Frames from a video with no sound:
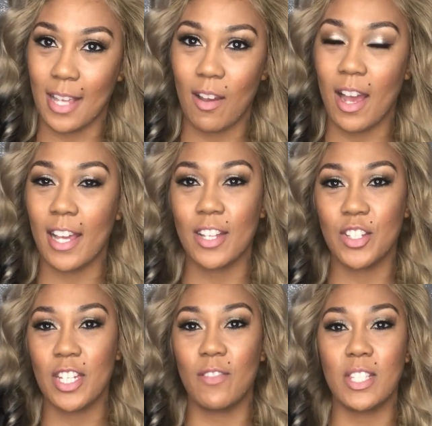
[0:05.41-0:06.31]
how I
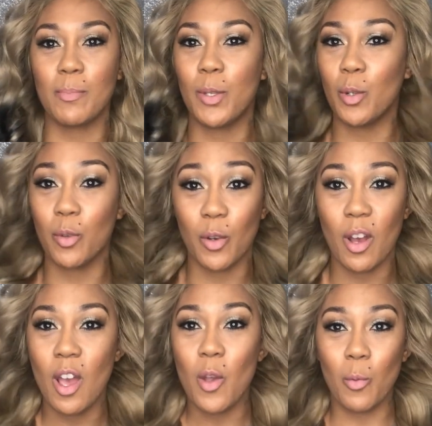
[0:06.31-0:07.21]
achieved this
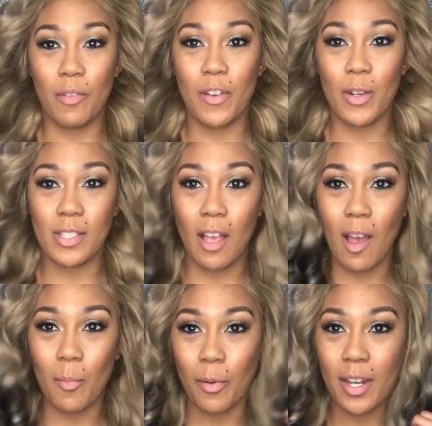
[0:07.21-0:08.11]
beautiful reverse
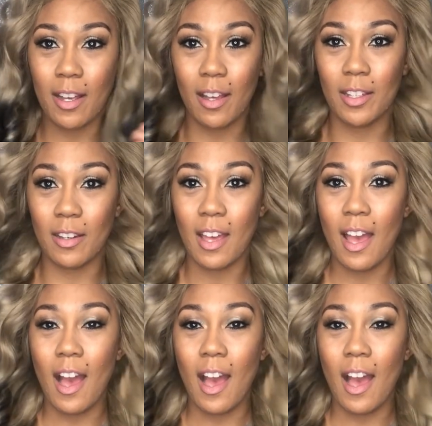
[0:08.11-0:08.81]
ombre color.